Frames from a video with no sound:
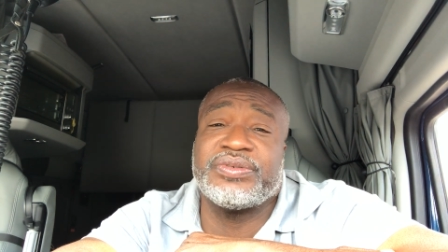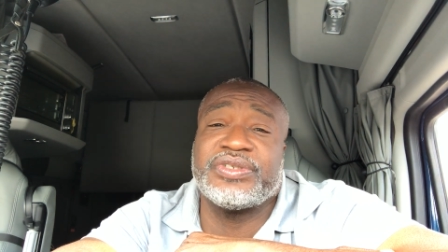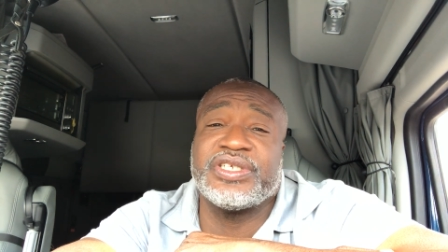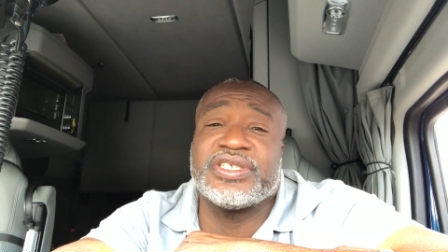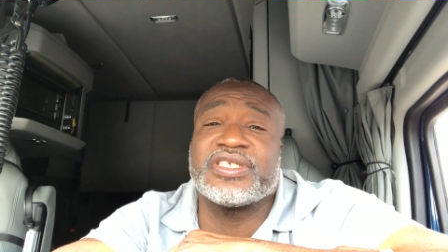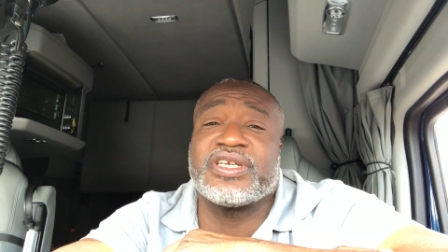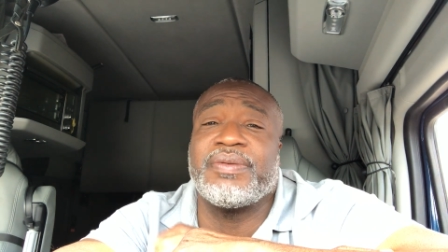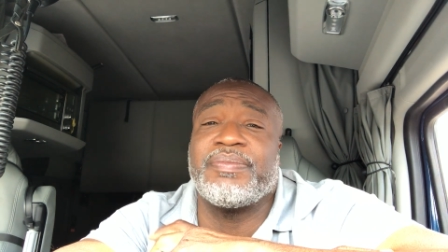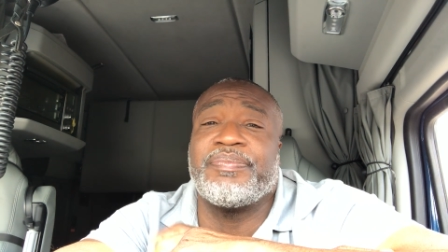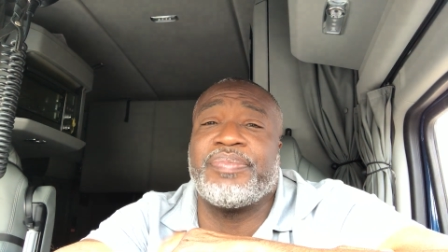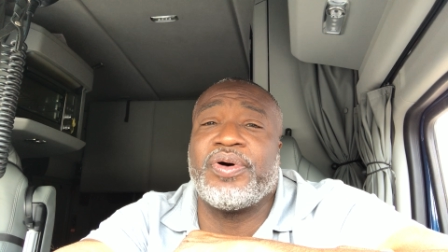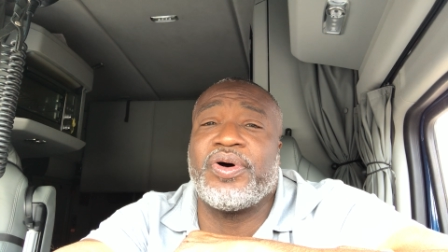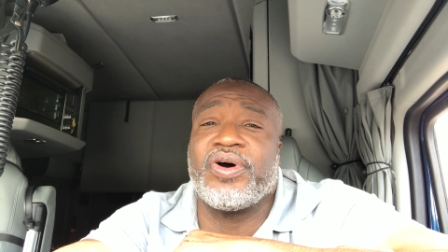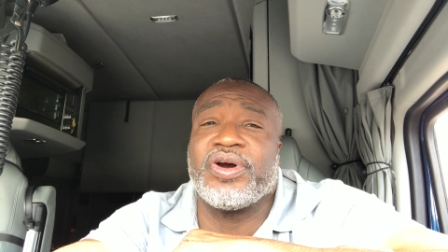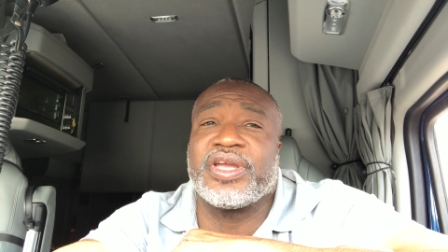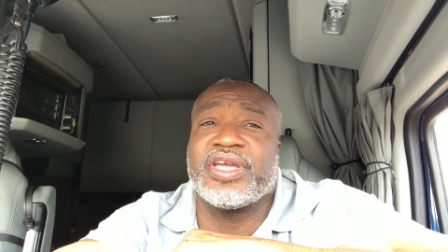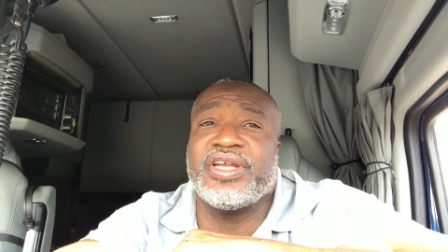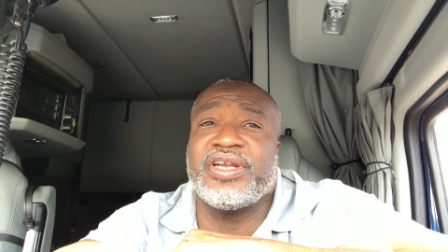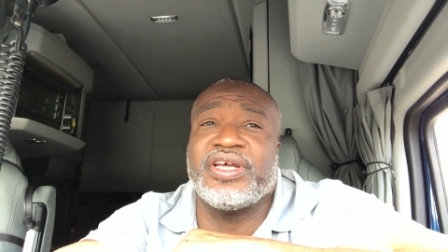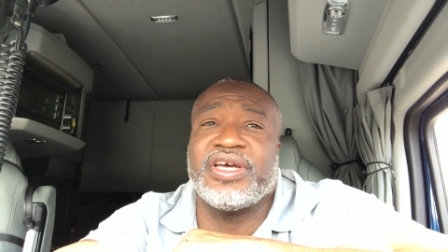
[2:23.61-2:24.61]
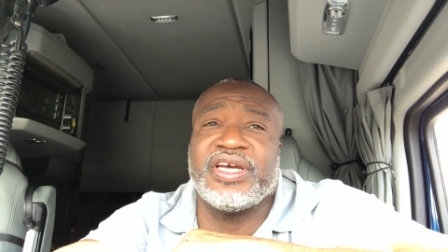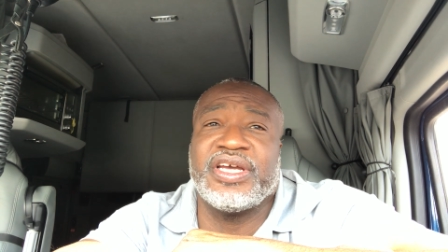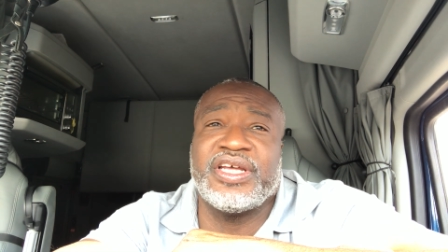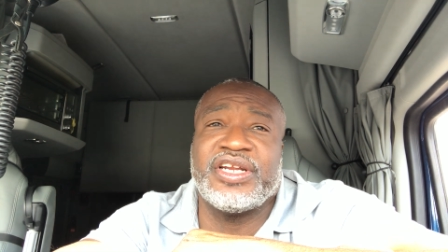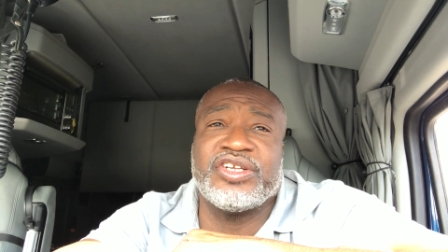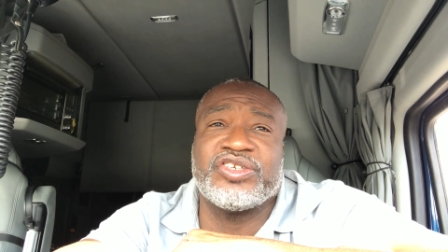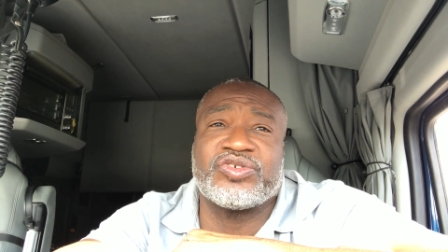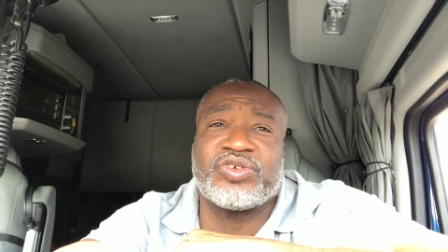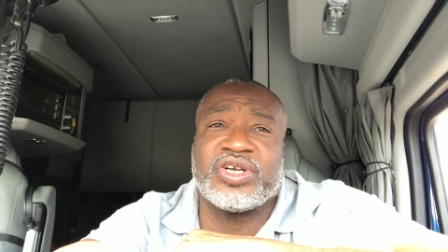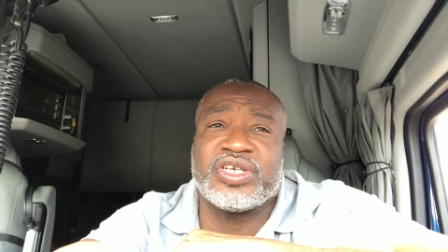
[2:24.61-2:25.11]
just come park in
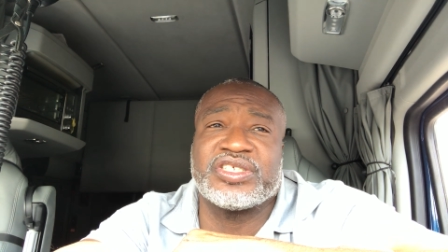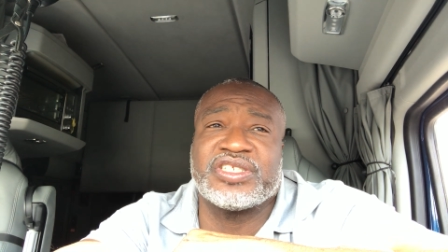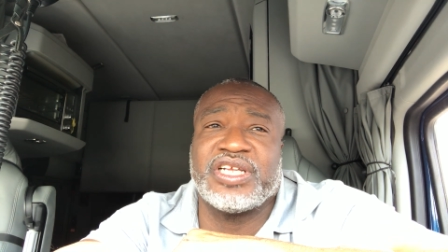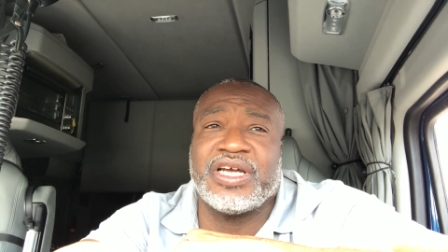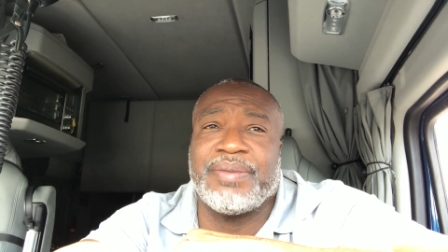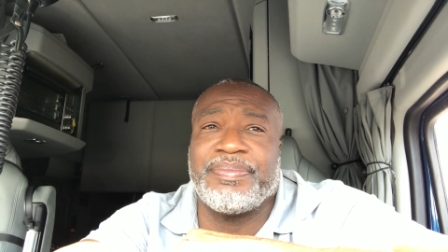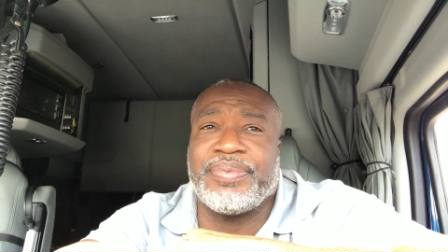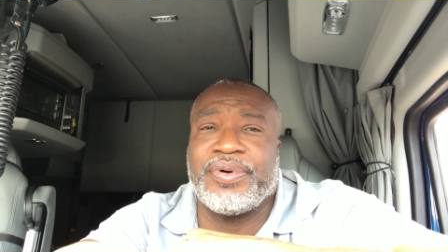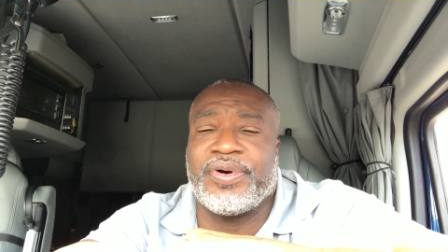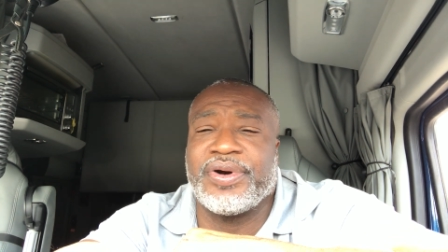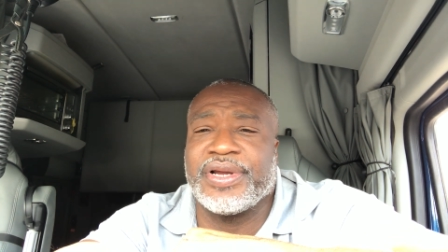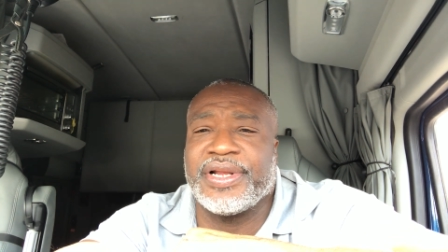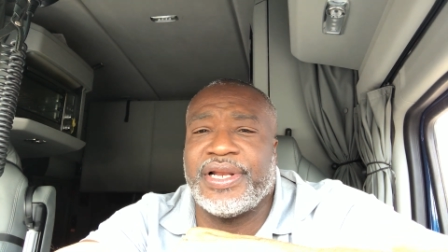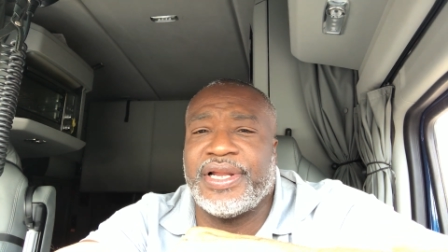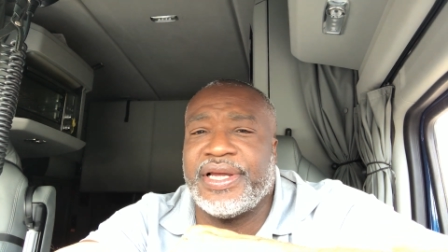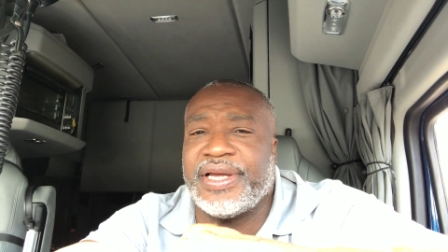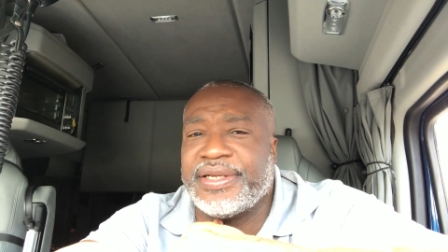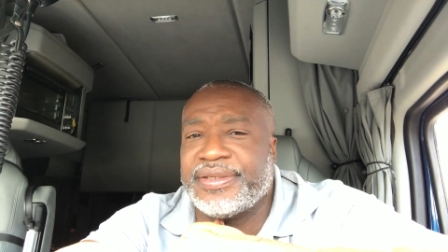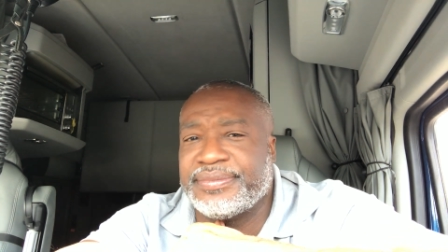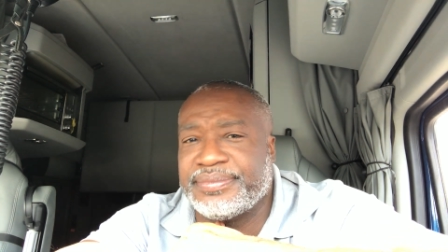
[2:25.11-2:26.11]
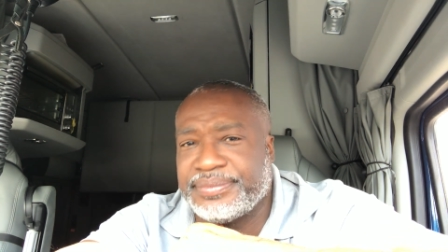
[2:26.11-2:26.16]
a truck stop parking lot.